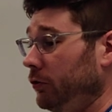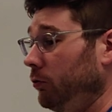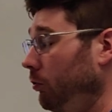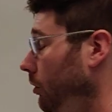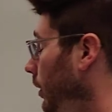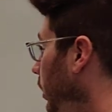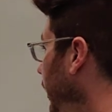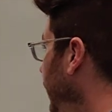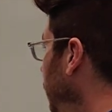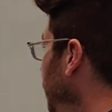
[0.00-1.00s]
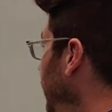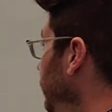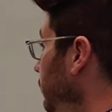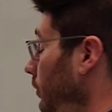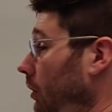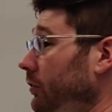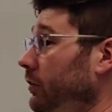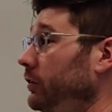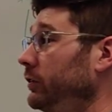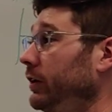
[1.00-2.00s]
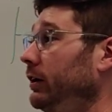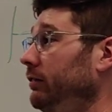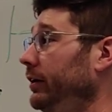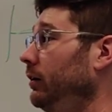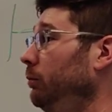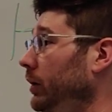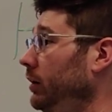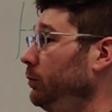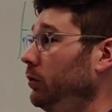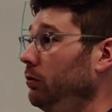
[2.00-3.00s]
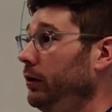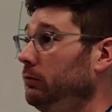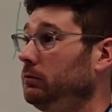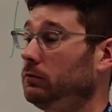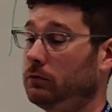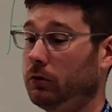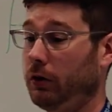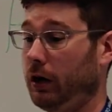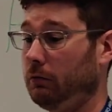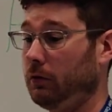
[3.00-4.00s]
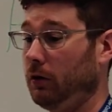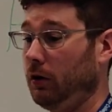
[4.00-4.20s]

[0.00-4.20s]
So they are here by default. This is kind of like our blank program, okay?